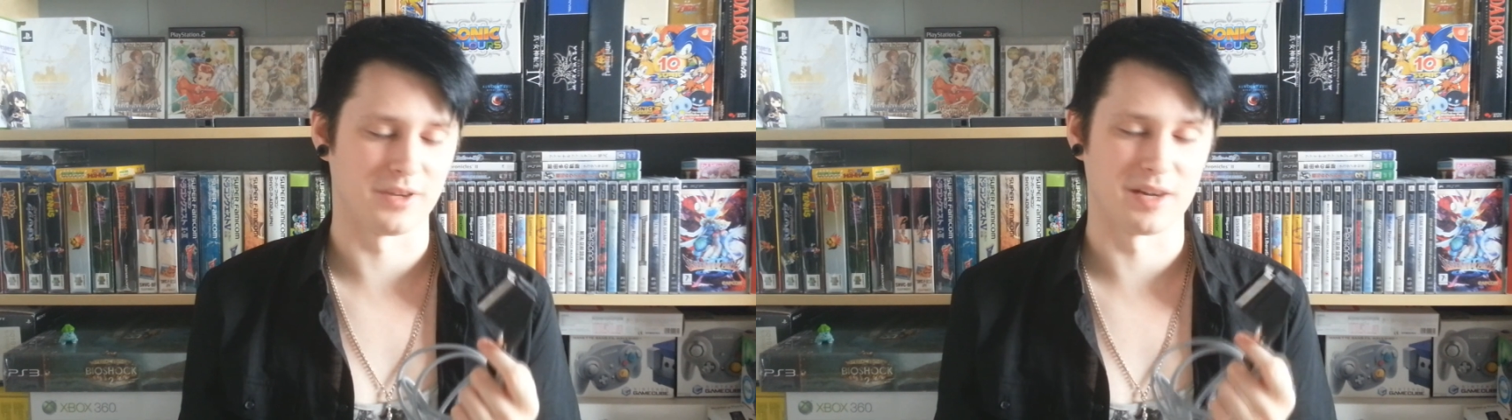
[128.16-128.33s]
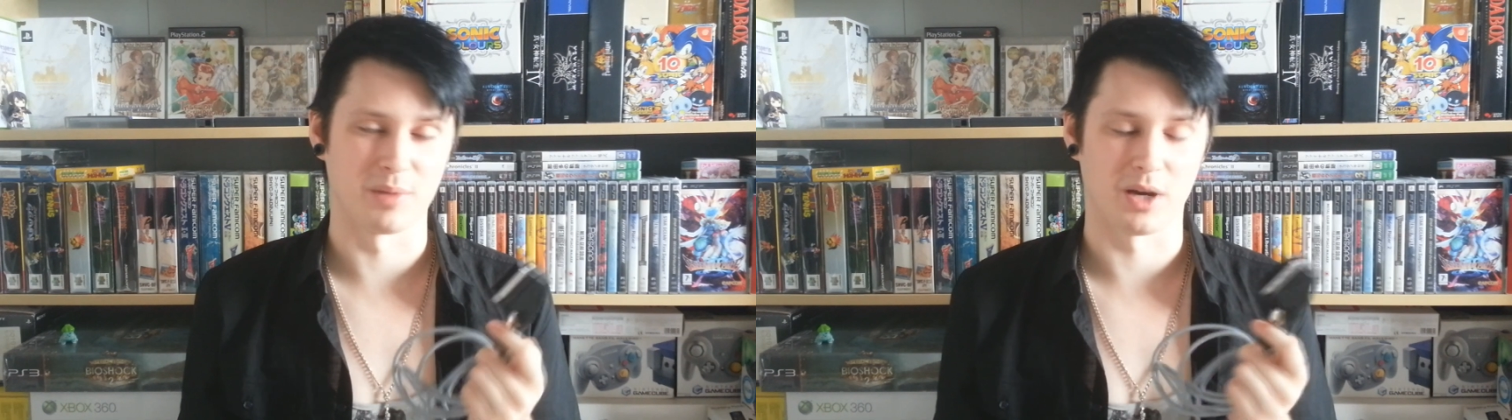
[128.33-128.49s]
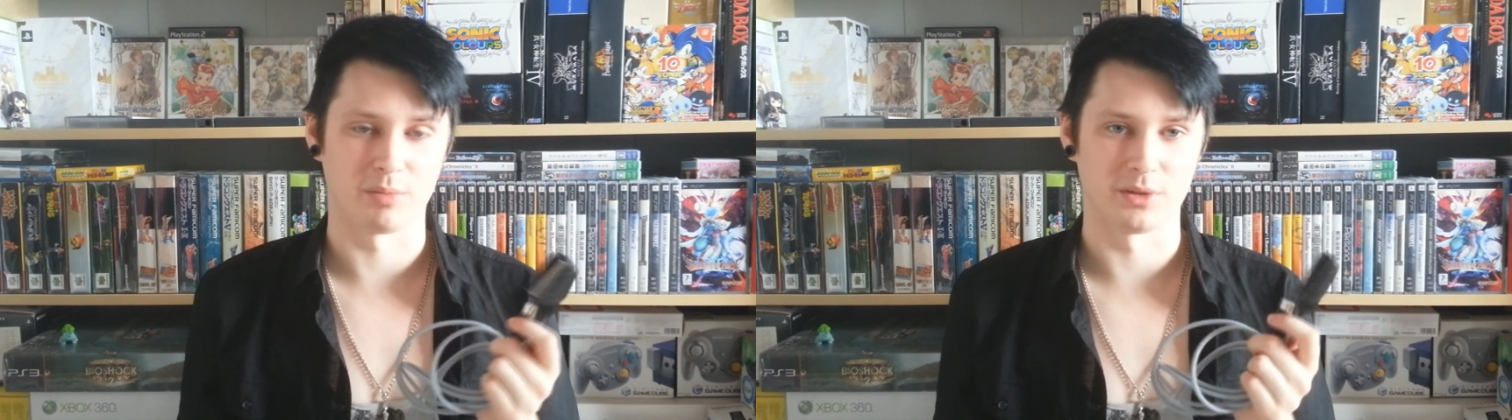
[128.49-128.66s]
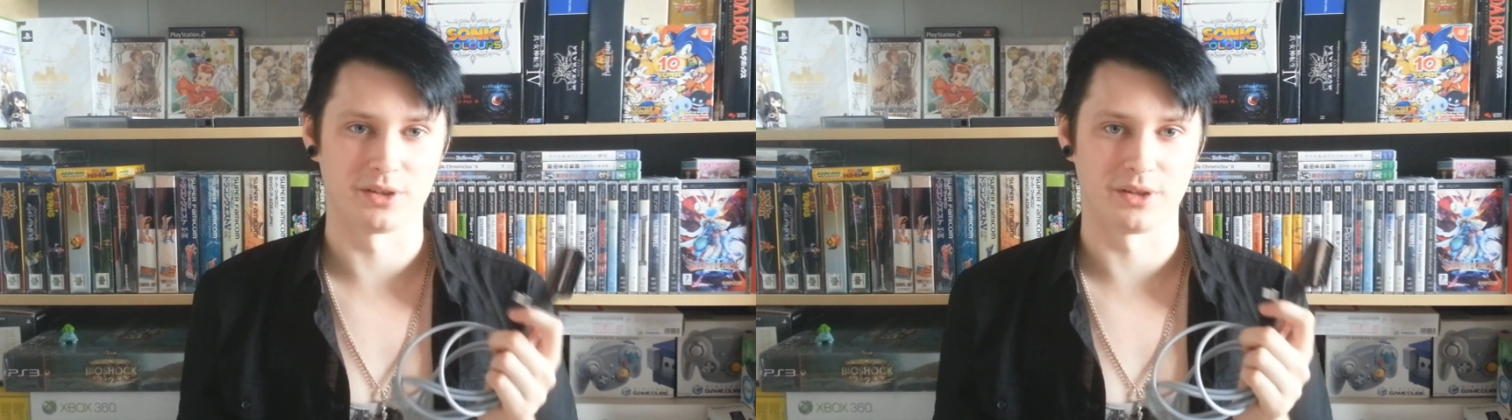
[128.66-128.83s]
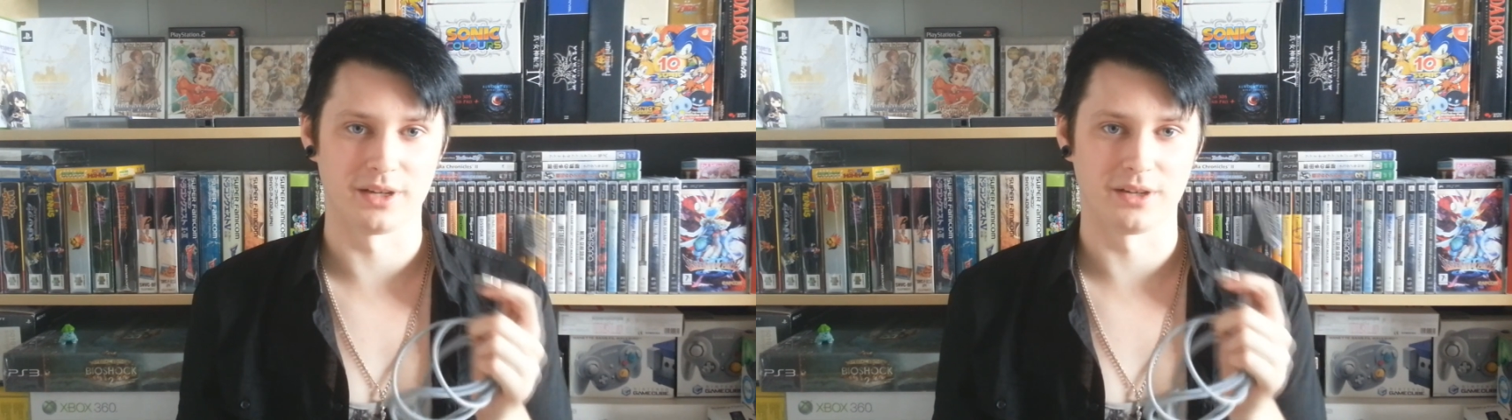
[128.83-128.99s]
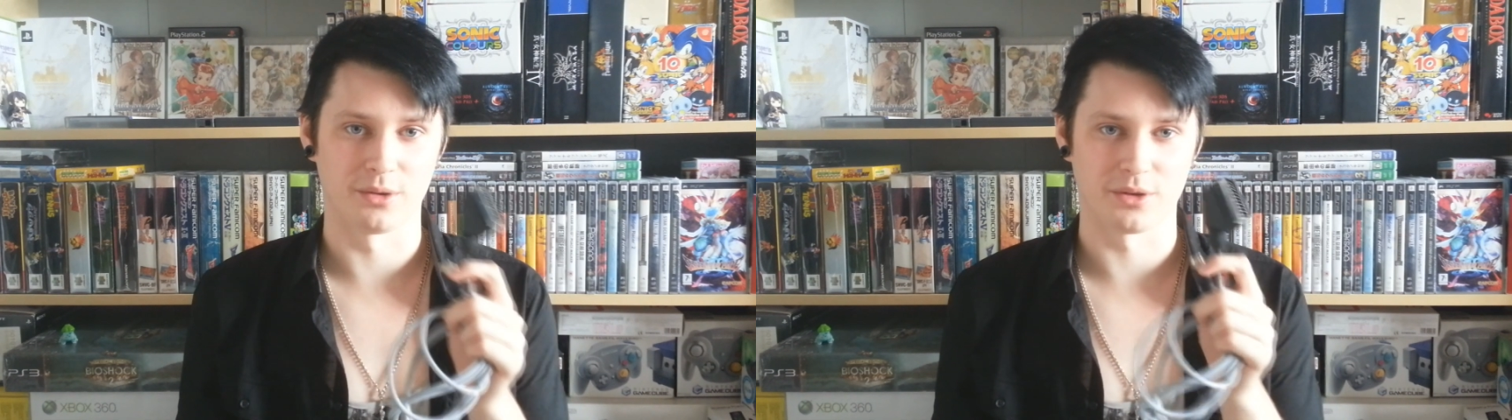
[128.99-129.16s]
very popular
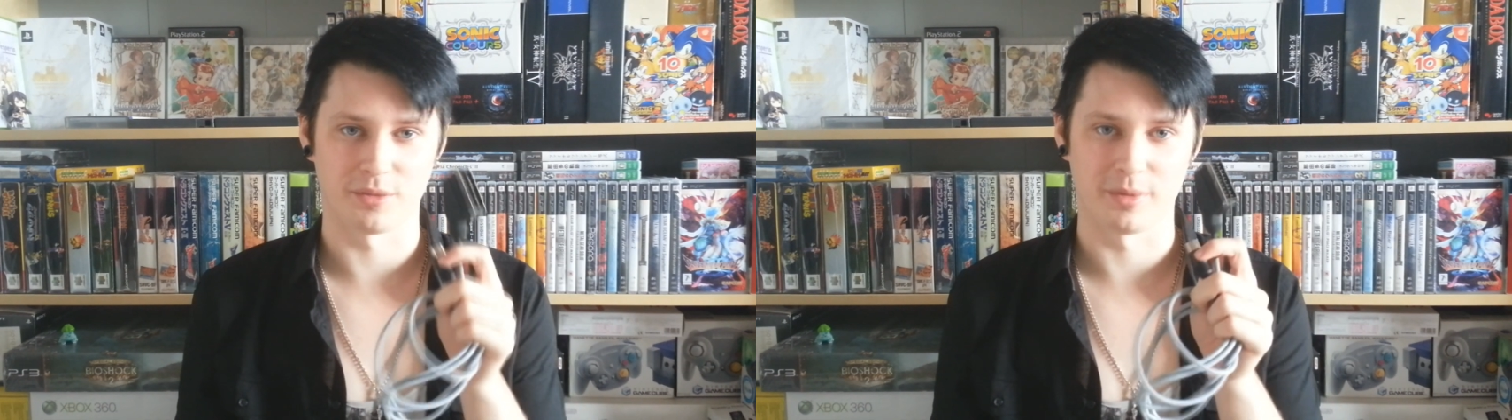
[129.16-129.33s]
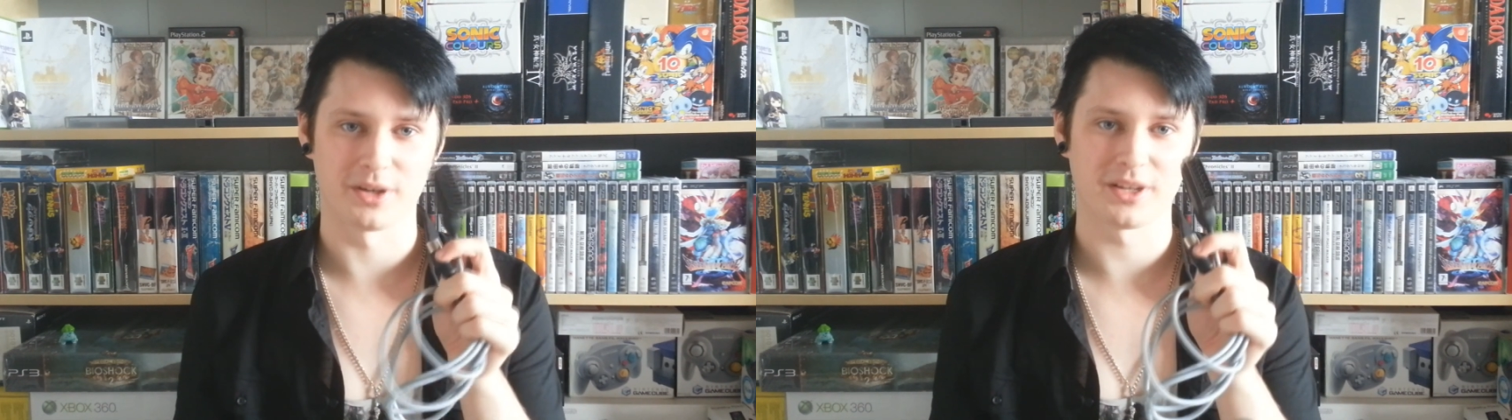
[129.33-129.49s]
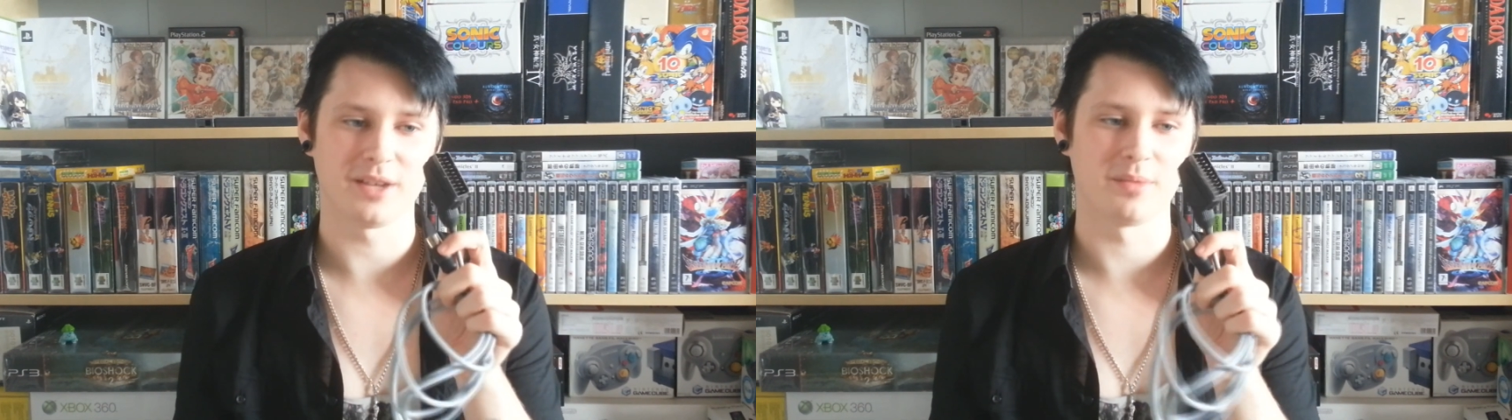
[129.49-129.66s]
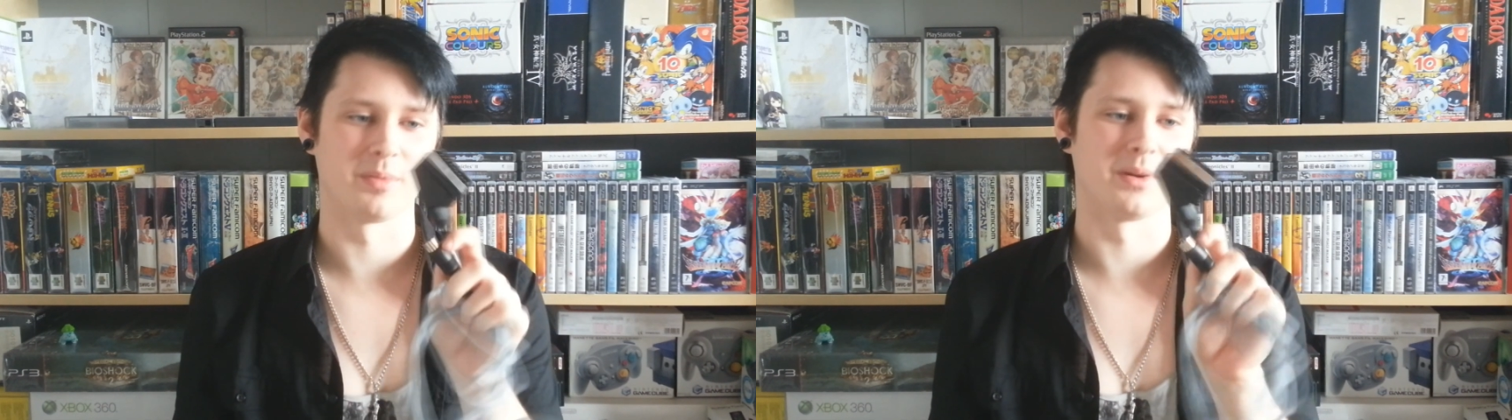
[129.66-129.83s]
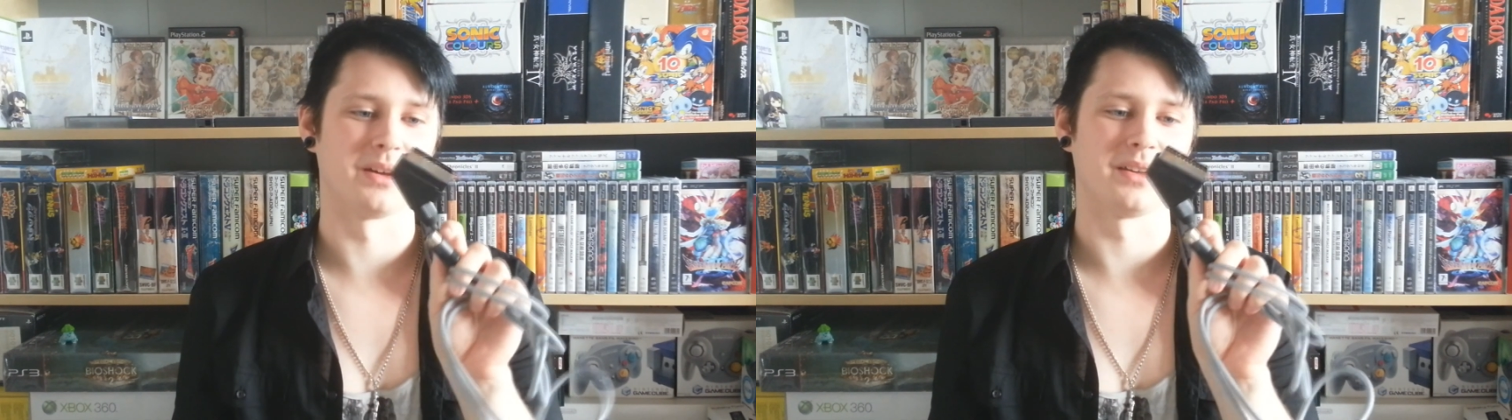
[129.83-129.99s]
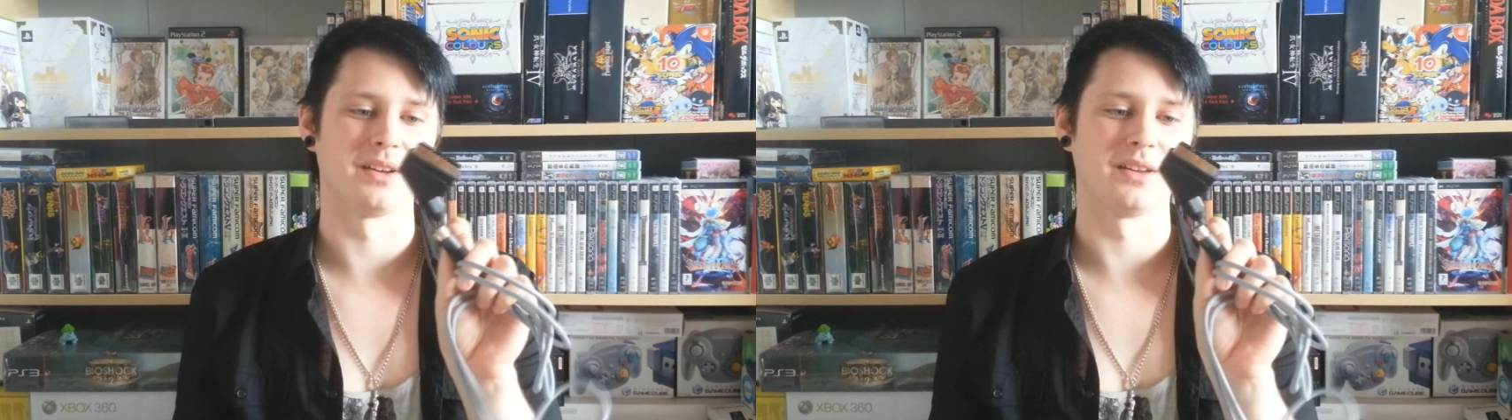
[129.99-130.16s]
in North America,
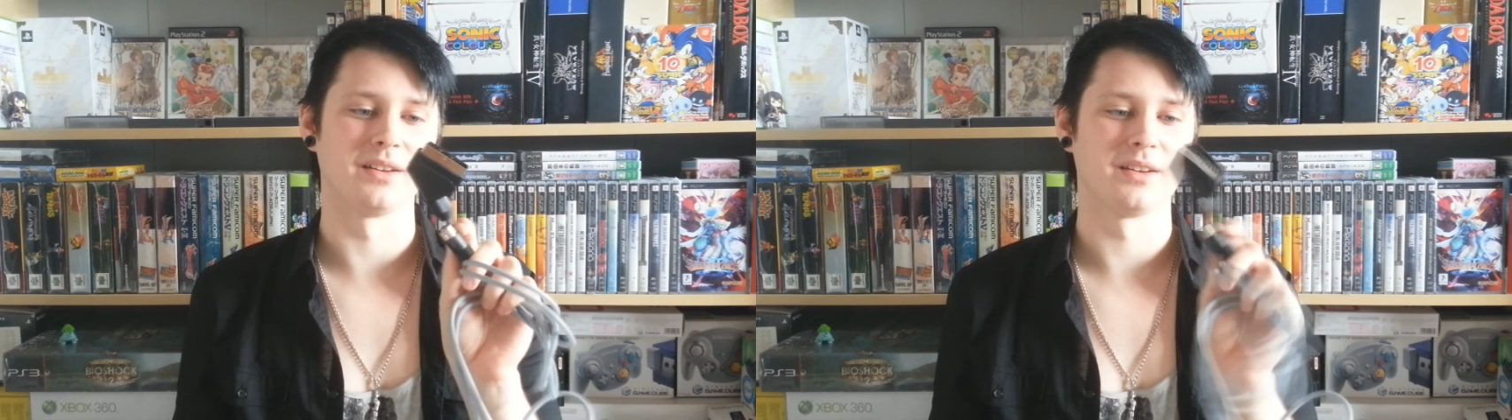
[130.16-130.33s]
but